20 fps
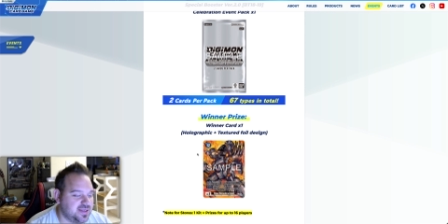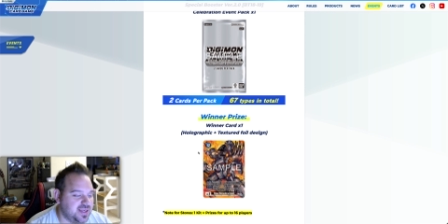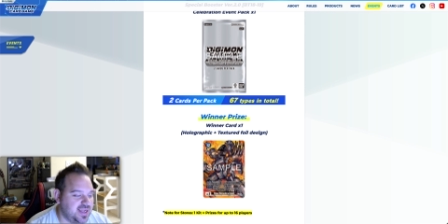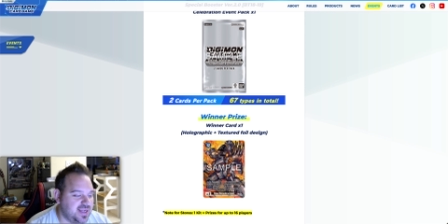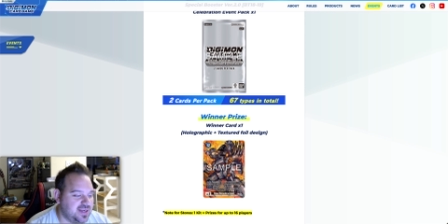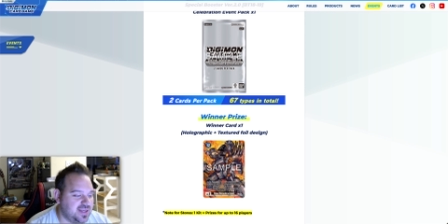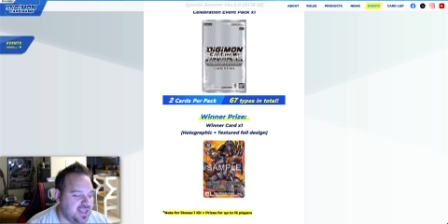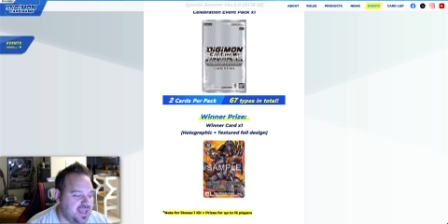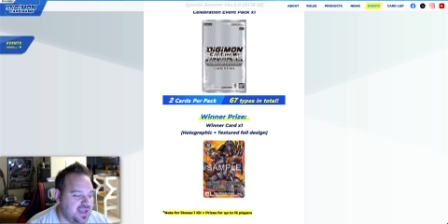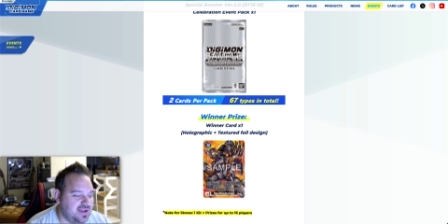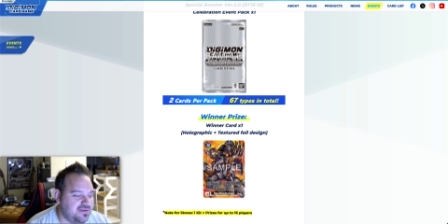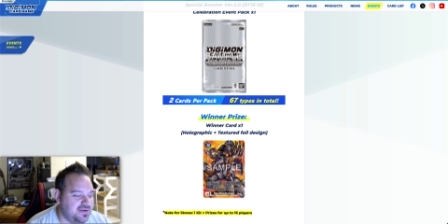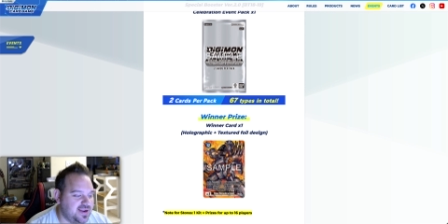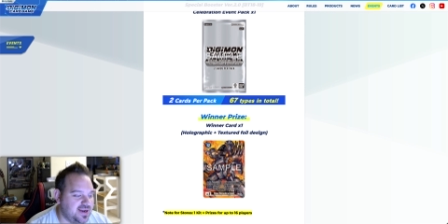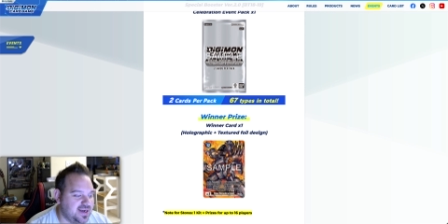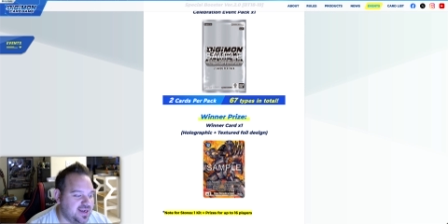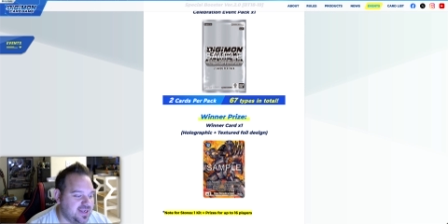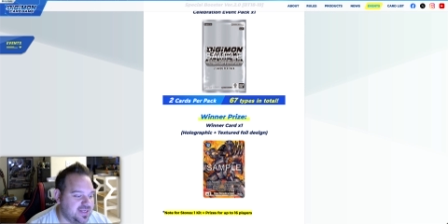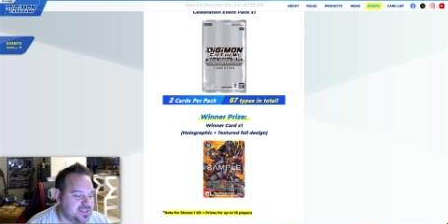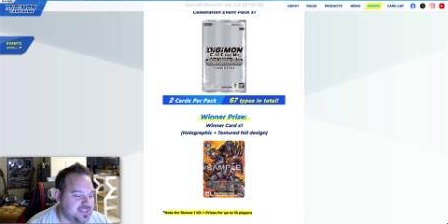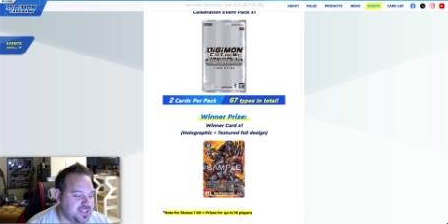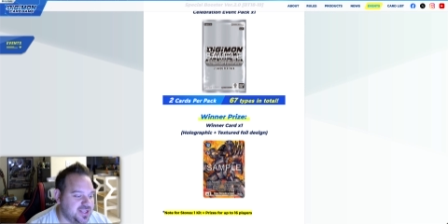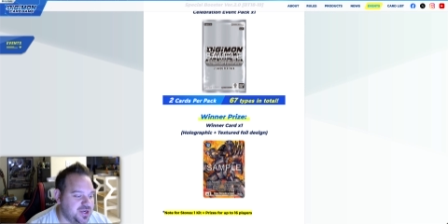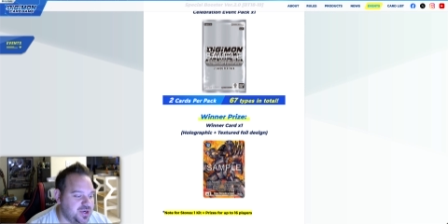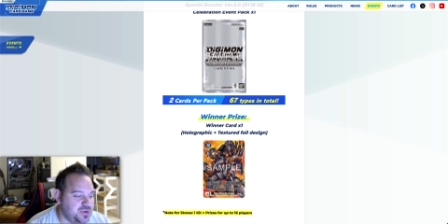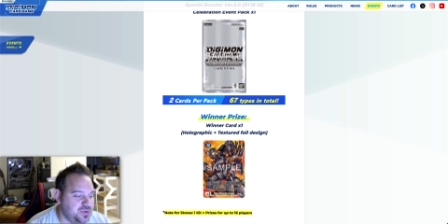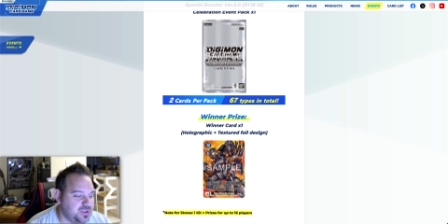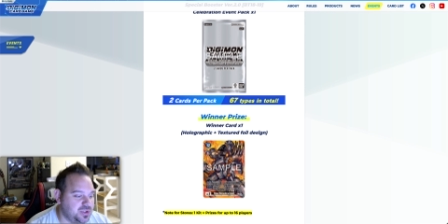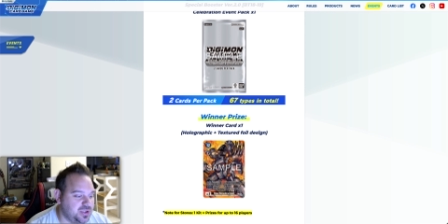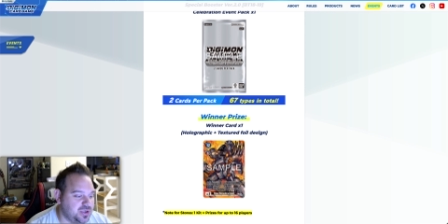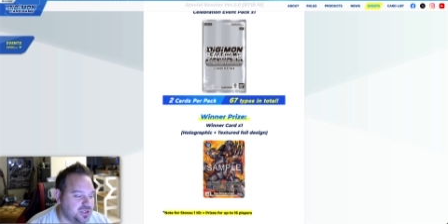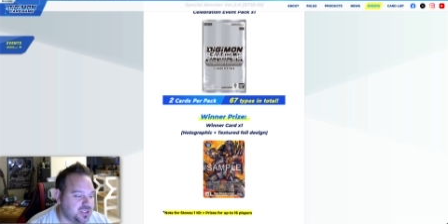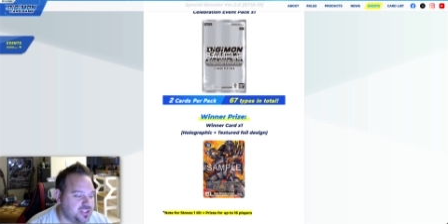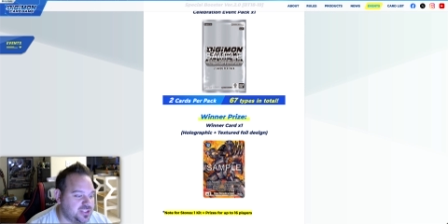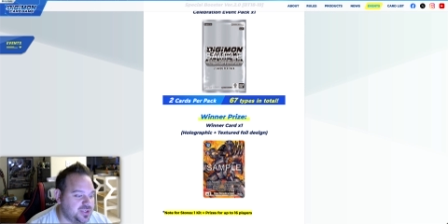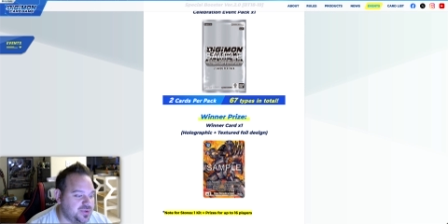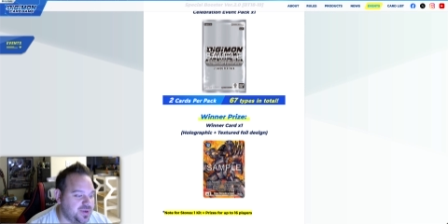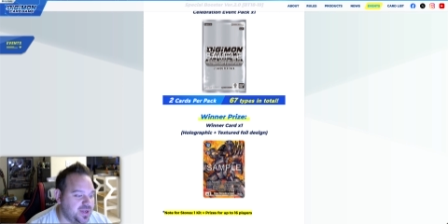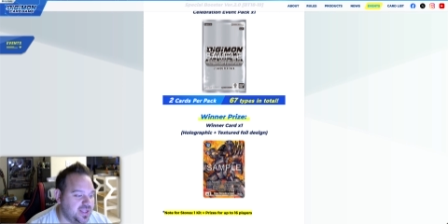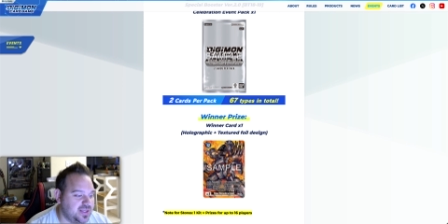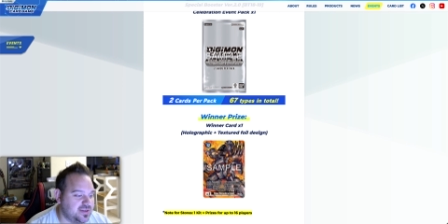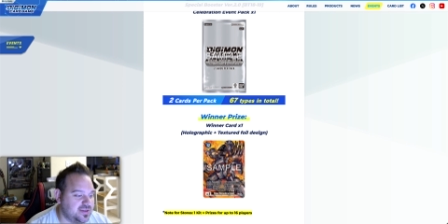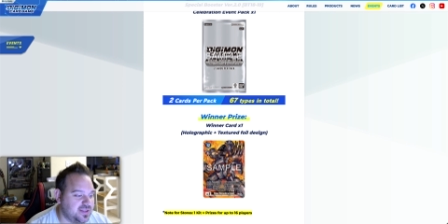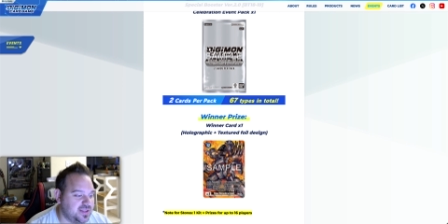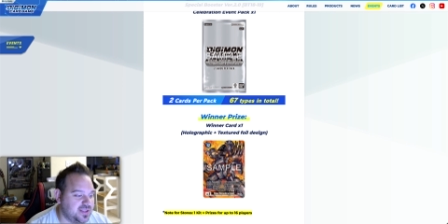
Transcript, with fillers: it'll have it has the new look to it.